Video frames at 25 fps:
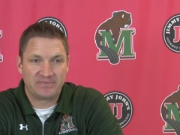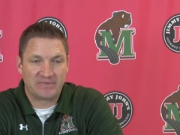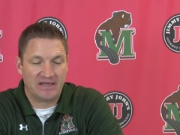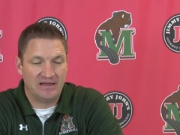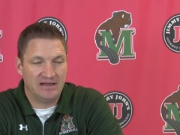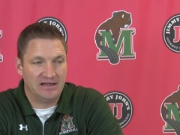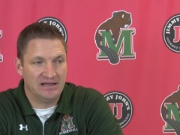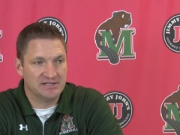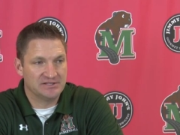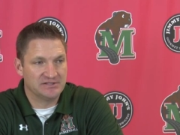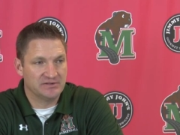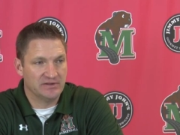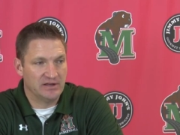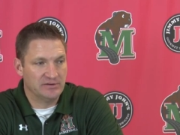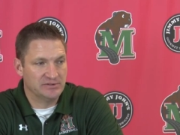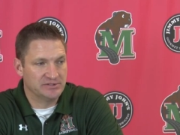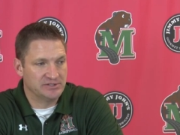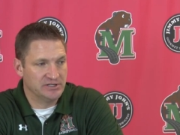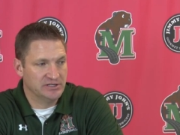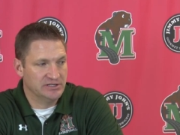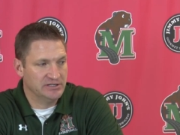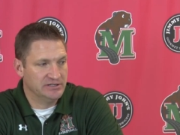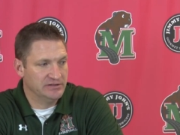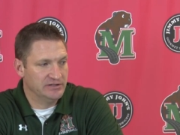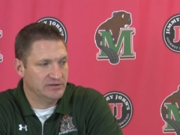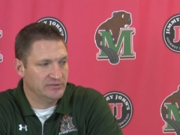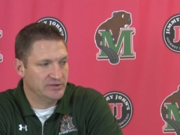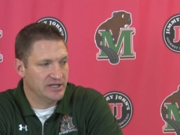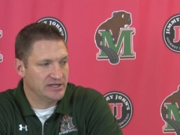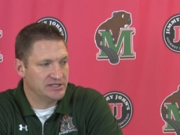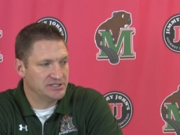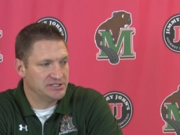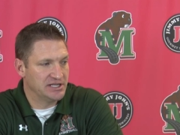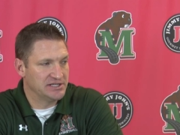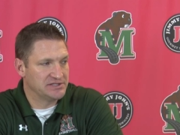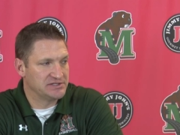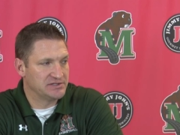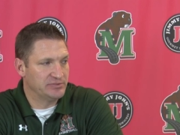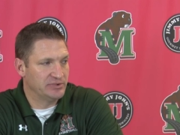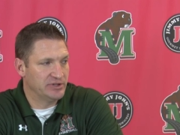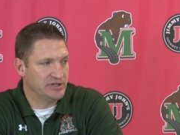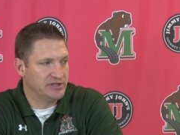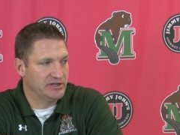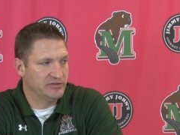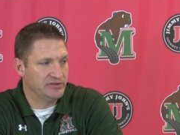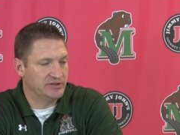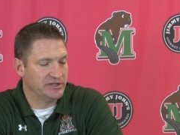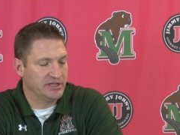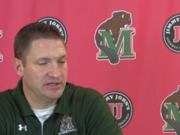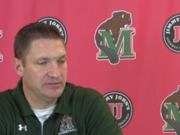Uh, so that was good, and then we had a chance to play
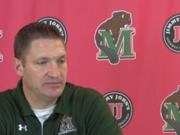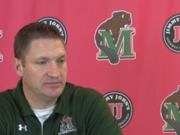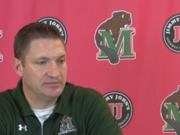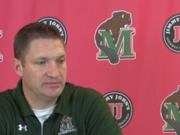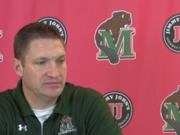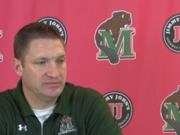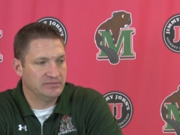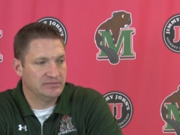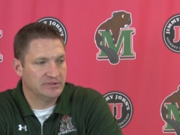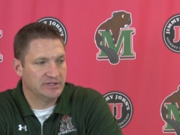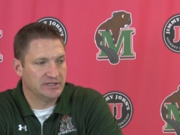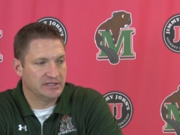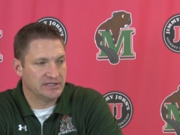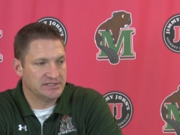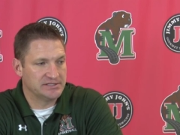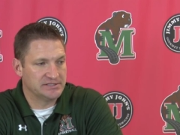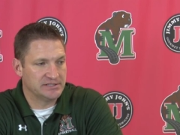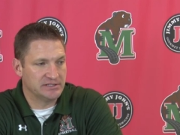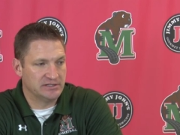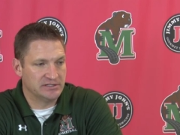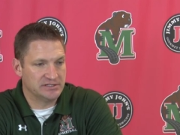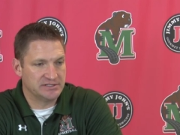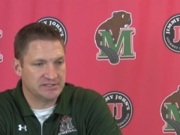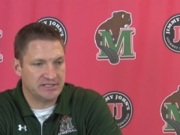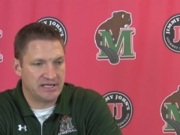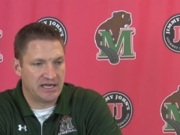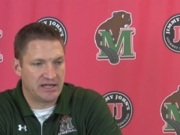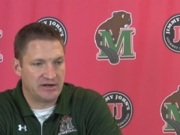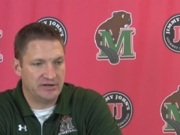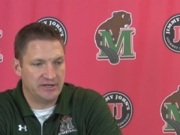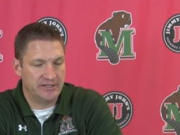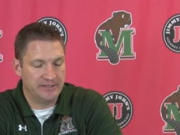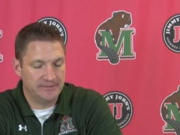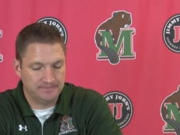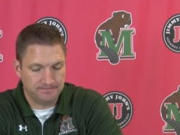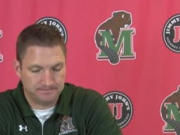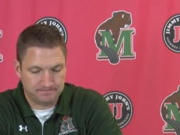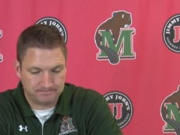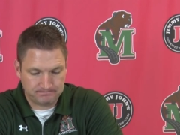another game, like I said on Saturday,